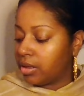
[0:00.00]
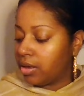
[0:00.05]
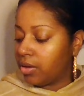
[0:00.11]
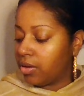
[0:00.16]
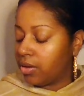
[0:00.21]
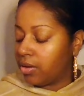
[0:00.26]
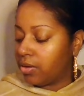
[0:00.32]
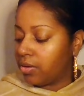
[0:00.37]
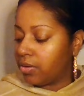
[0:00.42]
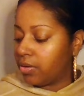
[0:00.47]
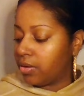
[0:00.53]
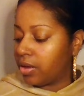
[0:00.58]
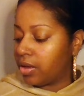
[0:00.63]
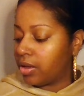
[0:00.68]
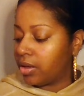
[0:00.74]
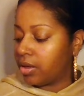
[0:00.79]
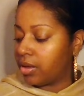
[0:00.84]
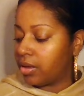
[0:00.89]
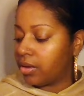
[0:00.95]
Oh,
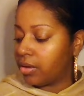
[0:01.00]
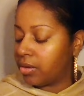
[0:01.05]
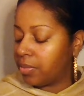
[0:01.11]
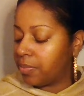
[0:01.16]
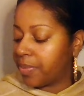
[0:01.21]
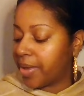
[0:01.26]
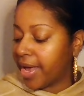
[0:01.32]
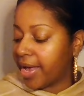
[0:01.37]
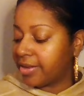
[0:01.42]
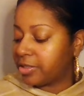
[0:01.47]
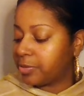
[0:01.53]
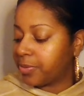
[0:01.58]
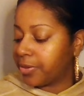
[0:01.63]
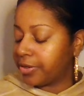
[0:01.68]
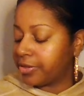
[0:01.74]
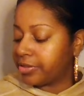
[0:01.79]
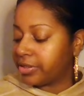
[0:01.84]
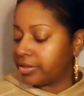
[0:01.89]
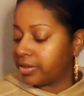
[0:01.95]
past
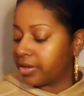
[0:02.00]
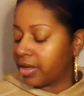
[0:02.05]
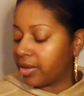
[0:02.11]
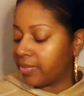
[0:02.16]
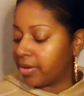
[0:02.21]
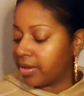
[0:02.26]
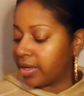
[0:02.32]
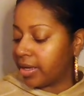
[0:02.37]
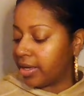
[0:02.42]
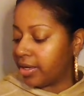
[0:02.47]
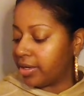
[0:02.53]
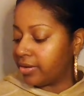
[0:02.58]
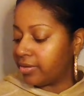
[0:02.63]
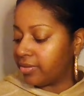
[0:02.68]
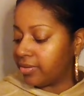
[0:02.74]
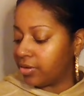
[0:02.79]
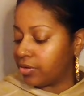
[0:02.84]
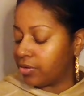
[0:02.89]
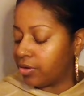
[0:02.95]
person coming
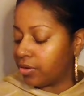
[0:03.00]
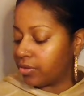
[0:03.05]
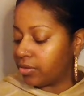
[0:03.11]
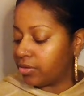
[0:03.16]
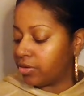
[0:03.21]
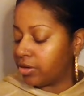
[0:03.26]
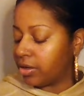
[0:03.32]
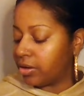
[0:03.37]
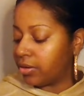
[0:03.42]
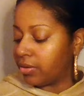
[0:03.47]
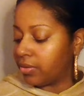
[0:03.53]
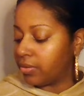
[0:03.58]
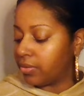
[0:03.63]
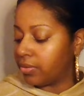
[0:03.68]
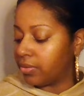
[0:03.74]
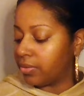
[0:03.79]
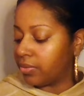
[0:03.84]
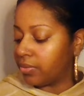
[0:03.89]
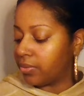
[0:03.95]
in, you know the
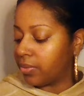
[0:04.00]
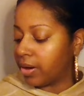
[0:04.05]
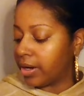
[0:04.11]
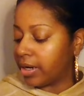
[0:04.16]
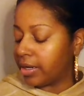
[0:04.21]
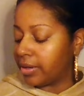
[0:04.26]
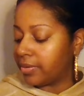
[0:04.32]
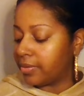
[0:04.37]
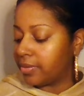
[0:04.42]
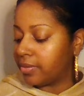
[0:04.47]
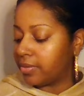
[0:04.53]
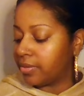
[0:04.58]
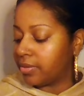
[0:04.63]
deal, right?